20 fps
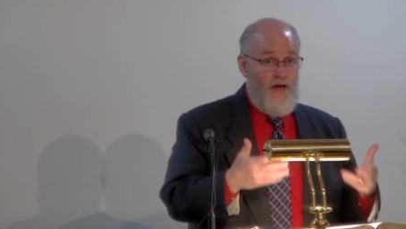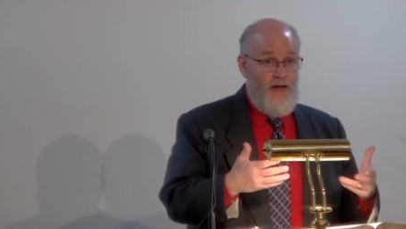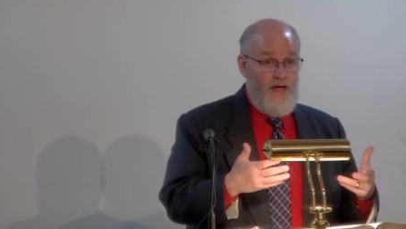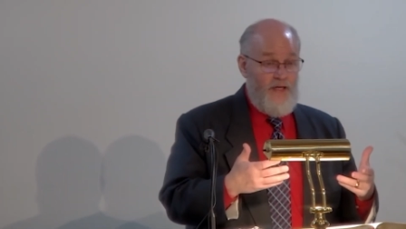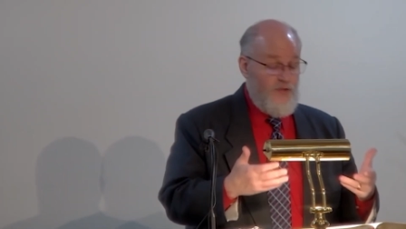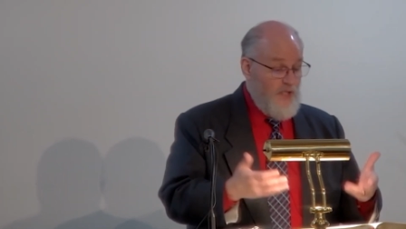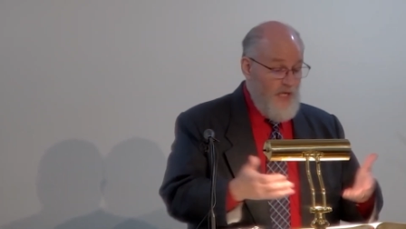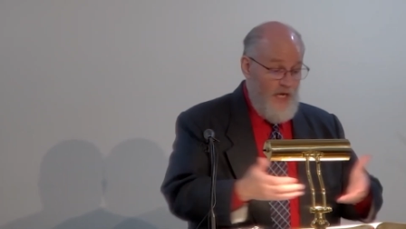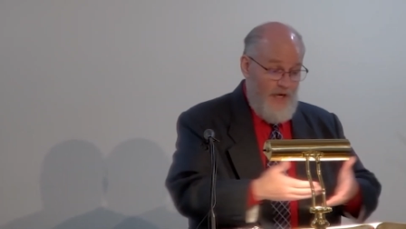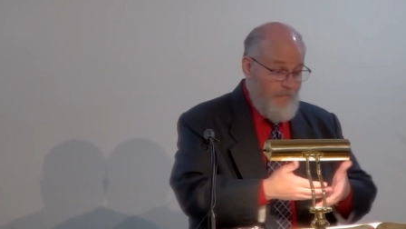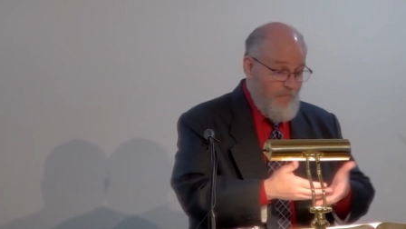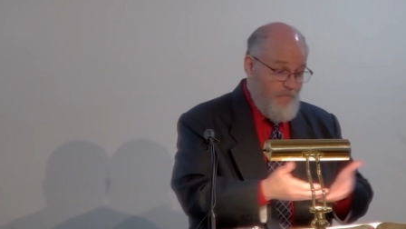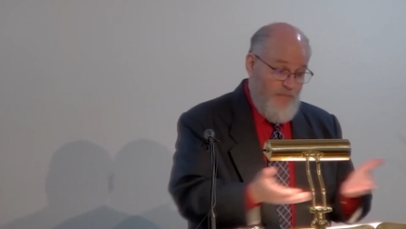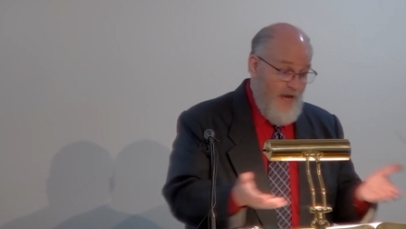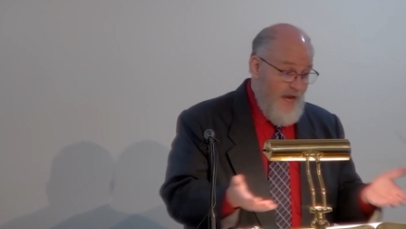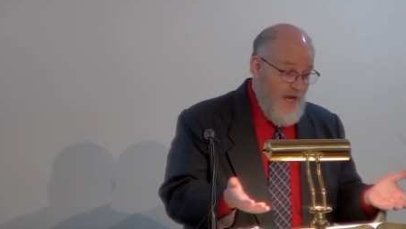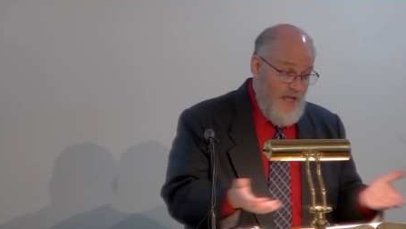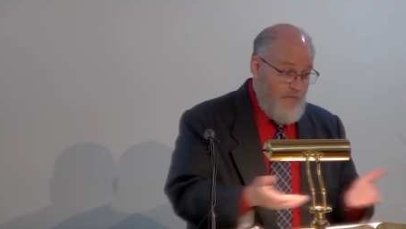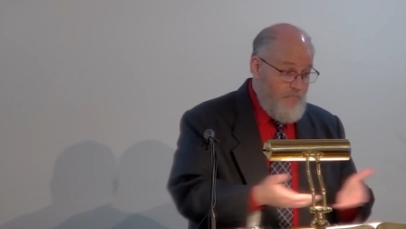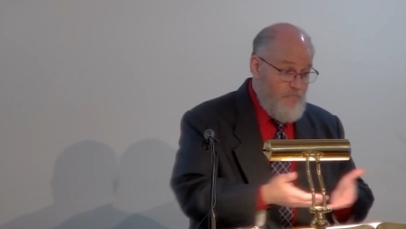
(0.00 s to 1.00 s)
things
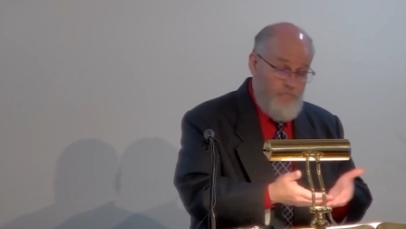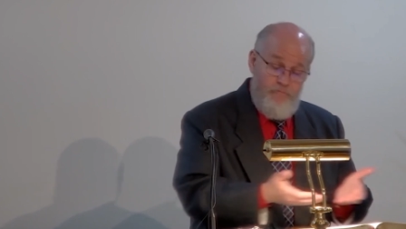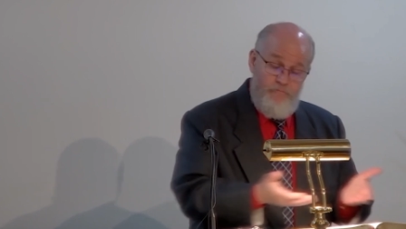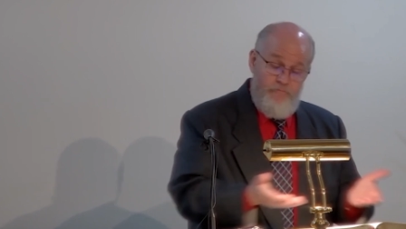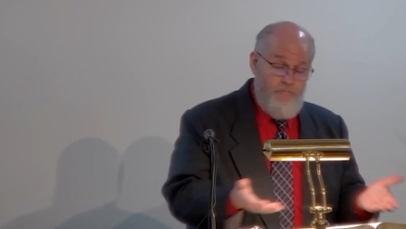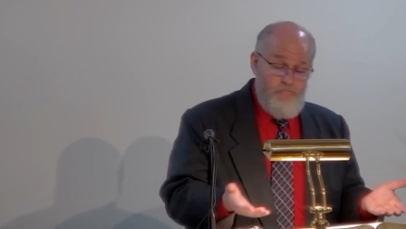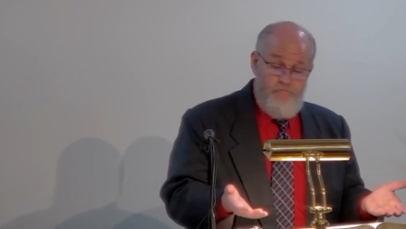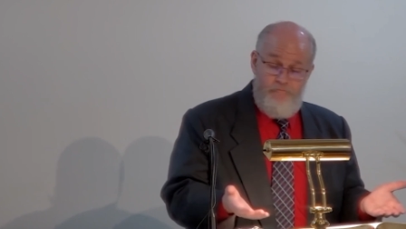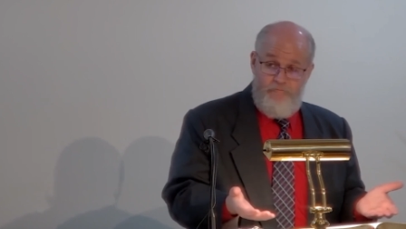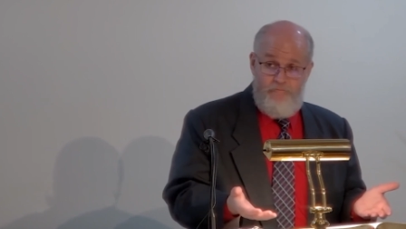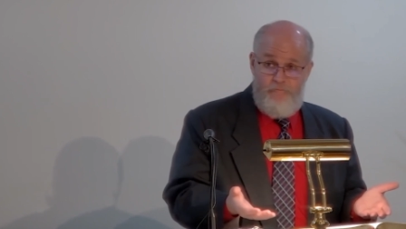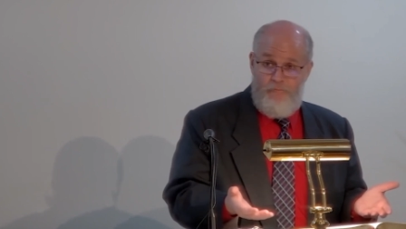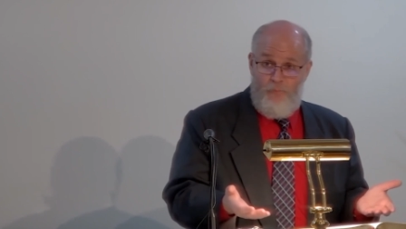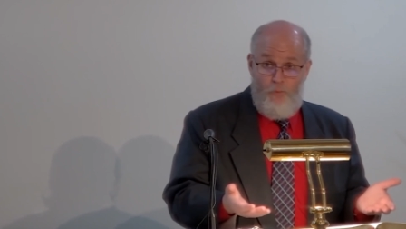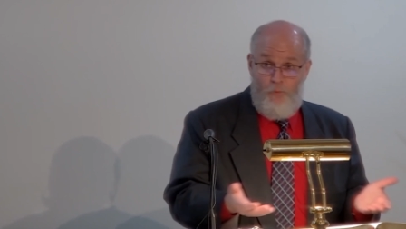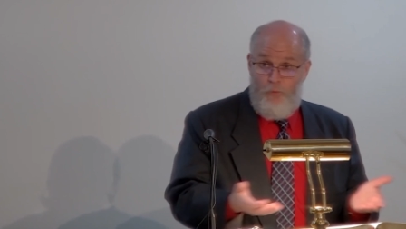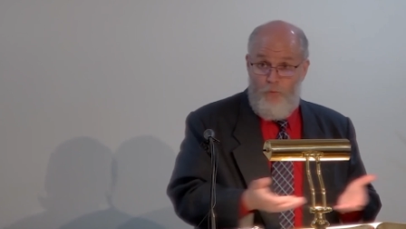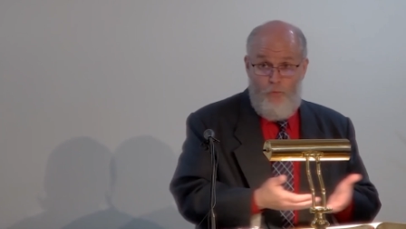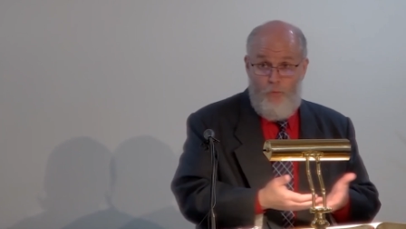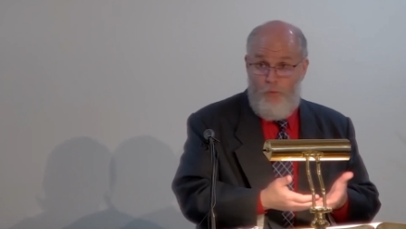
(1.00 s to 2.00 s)
that
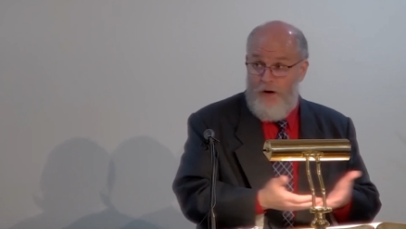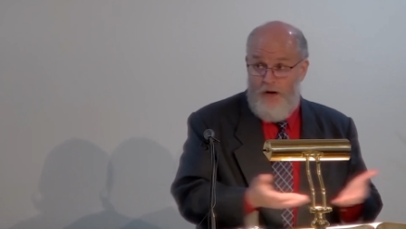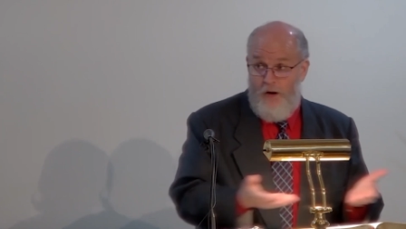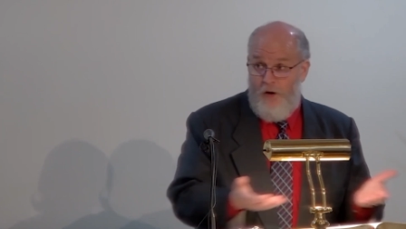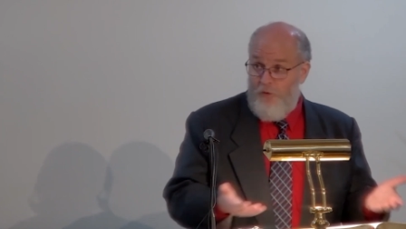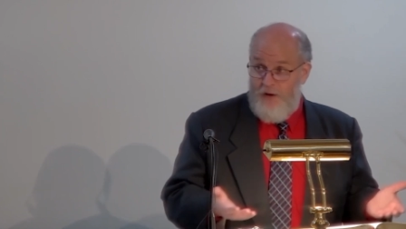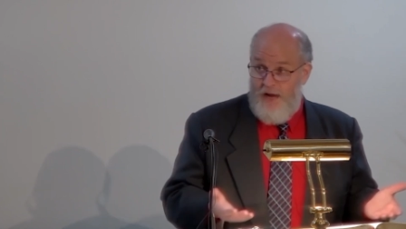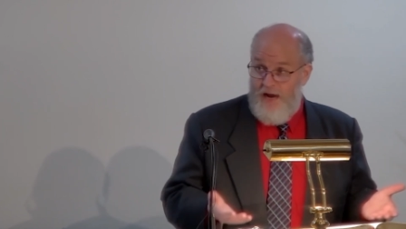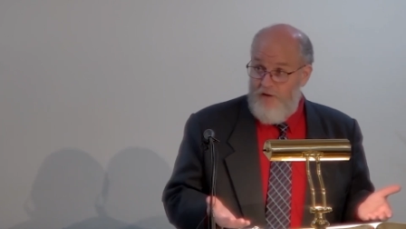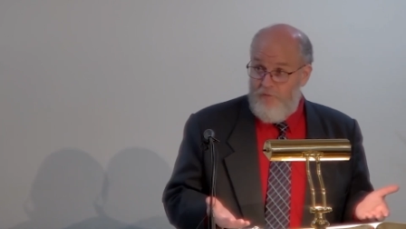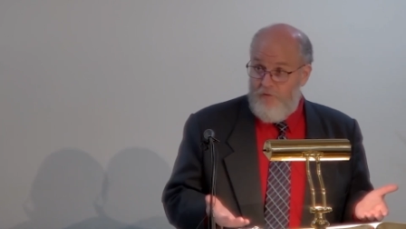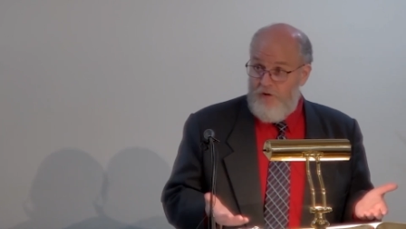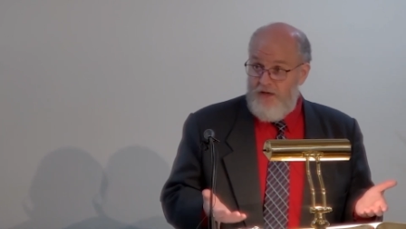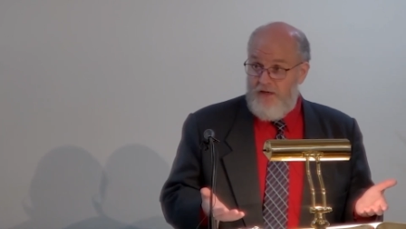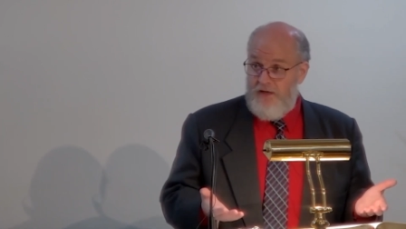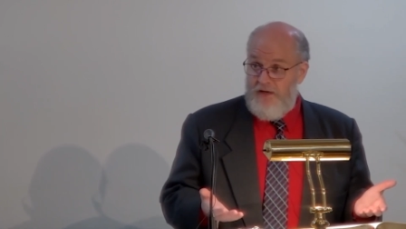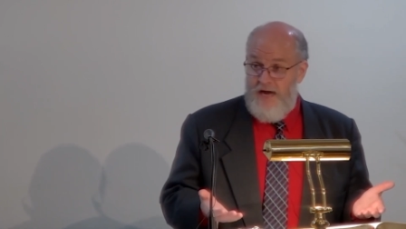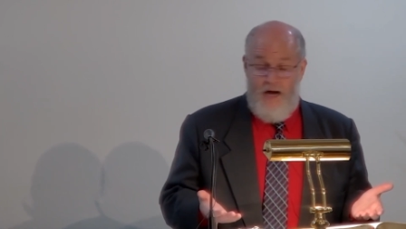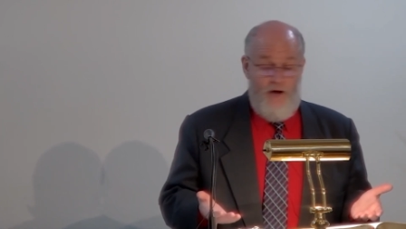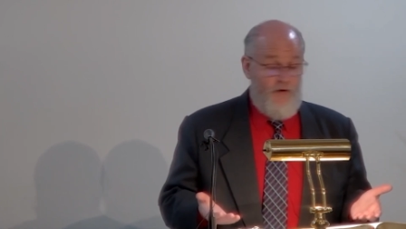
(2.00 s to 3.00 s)
we don't have
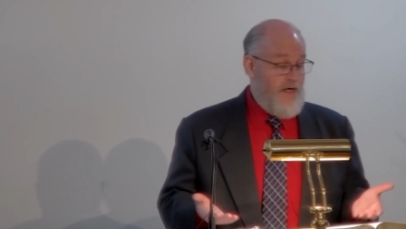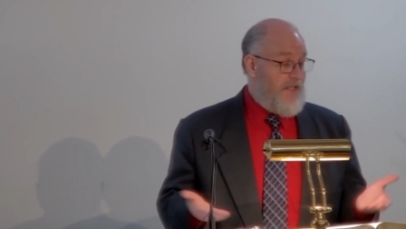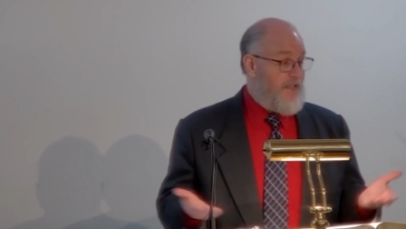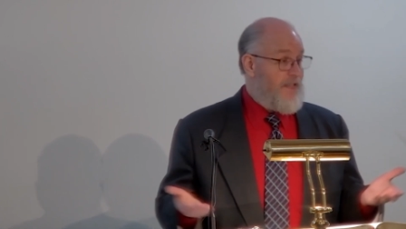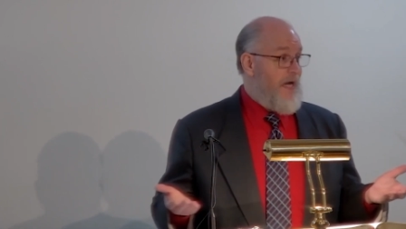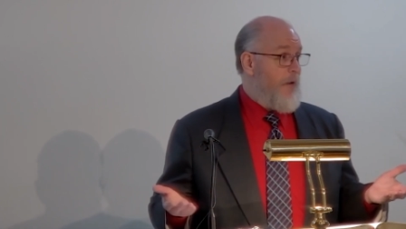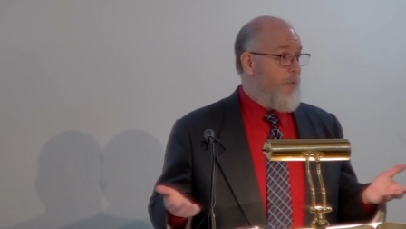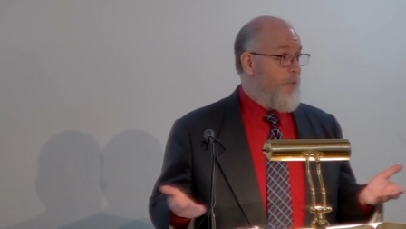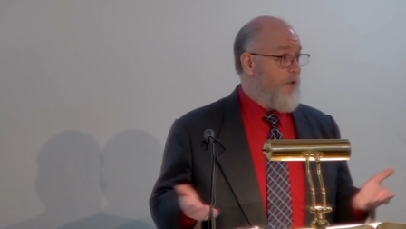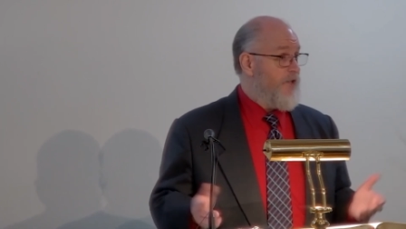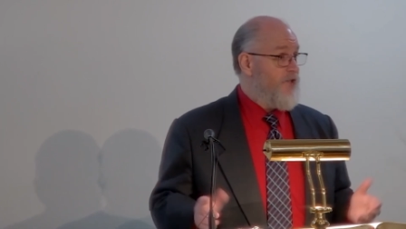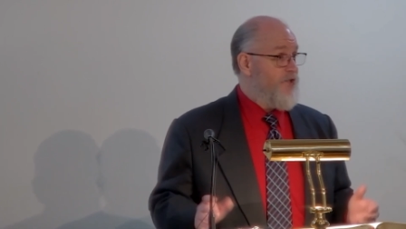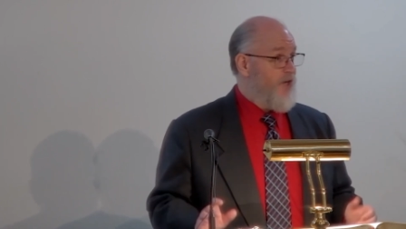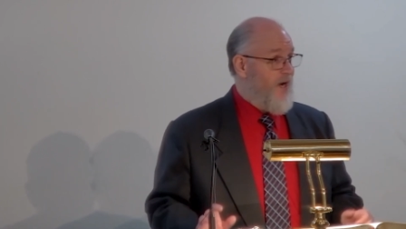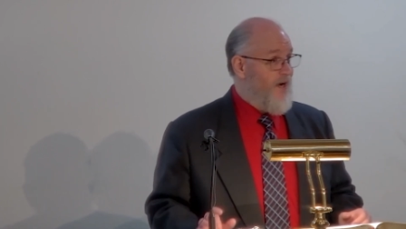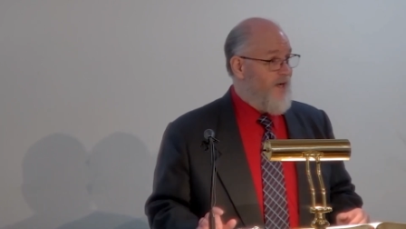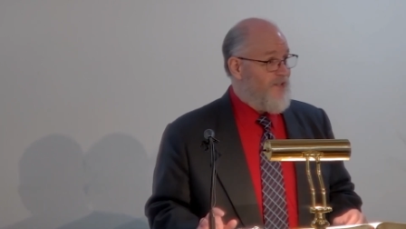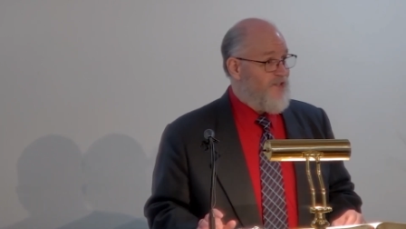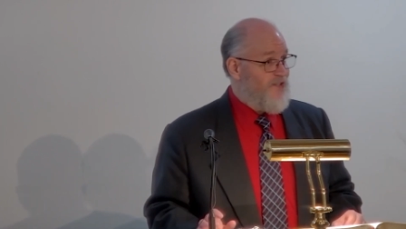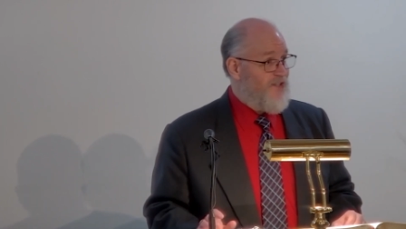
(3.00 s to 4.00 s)
written down. Isn't that what
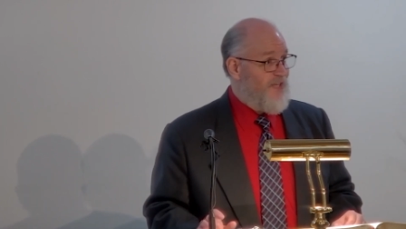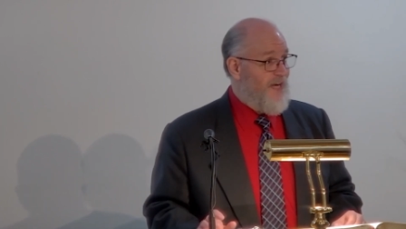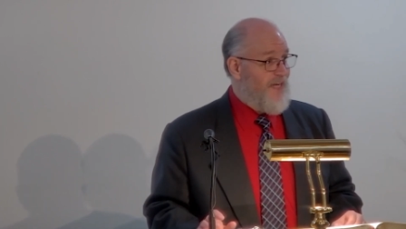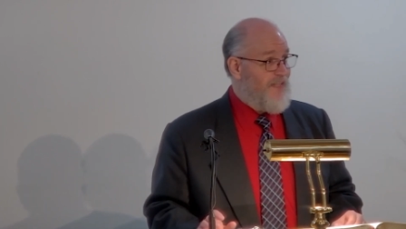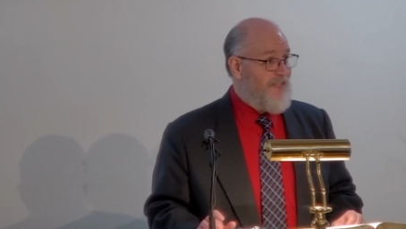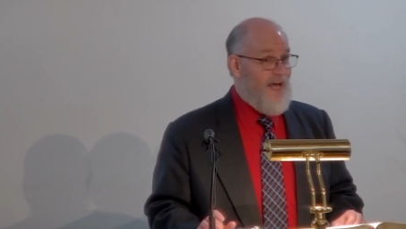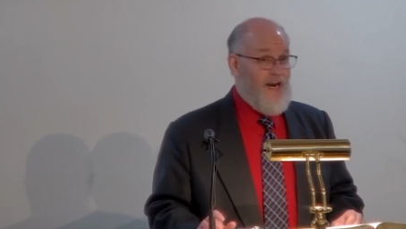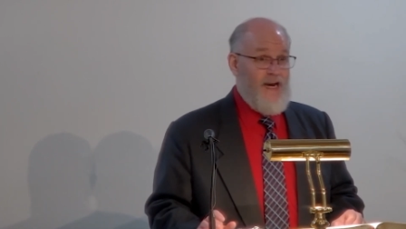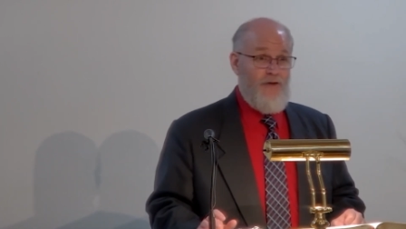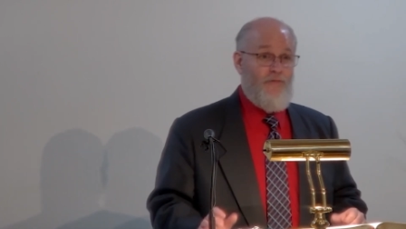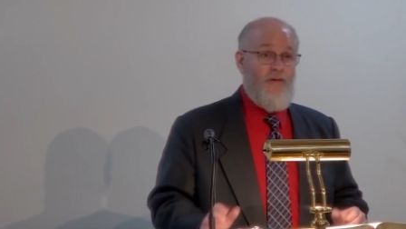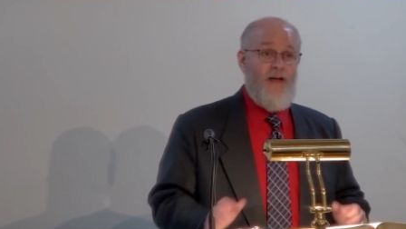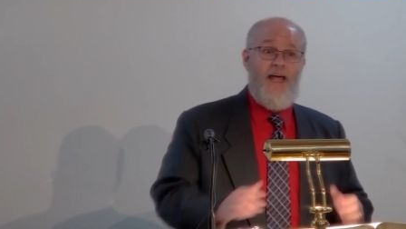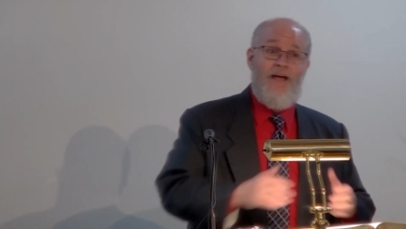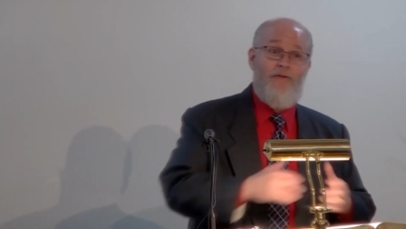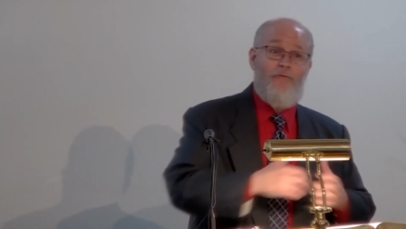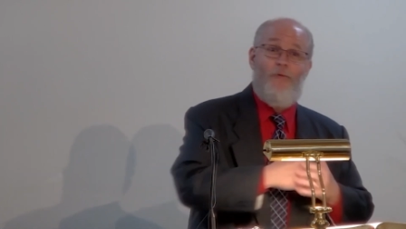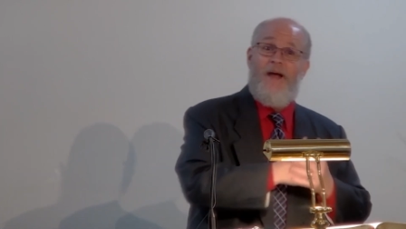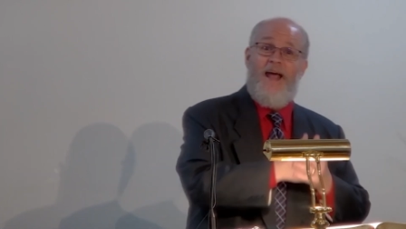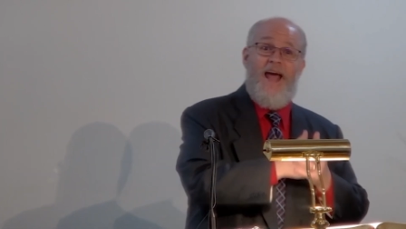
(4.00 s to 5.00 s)
John said? That if, if